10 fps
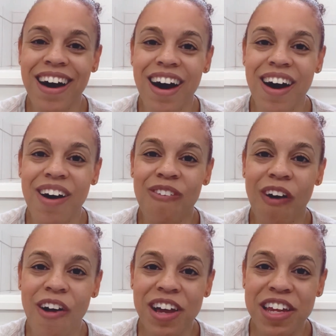
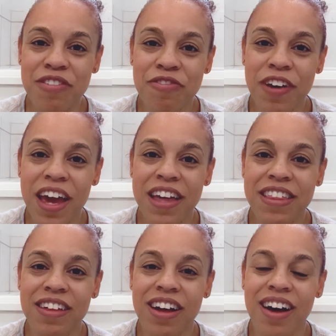walking in
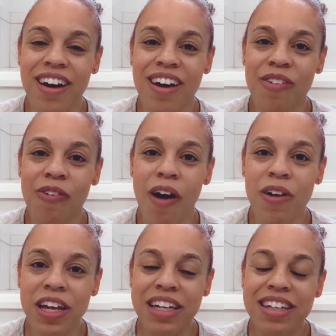faith, not
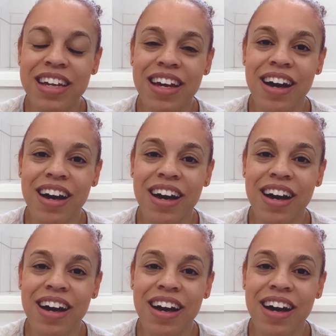walking